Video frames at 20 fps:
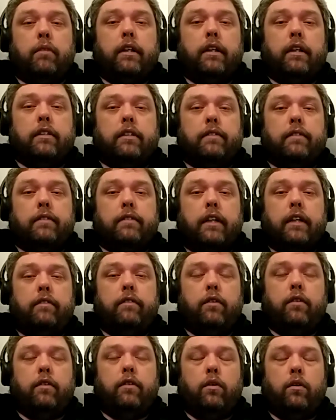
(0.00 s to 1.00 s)
PS5.
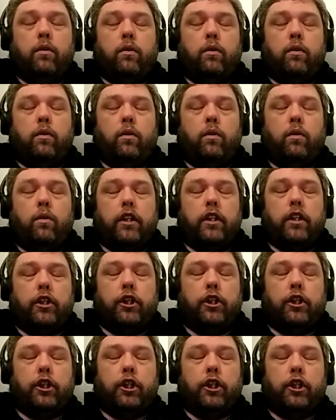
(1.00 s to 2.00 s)
Holy yeah.
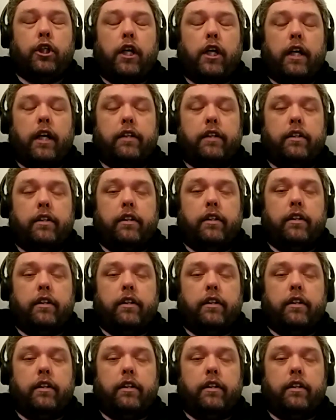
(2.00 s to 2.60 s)
shit!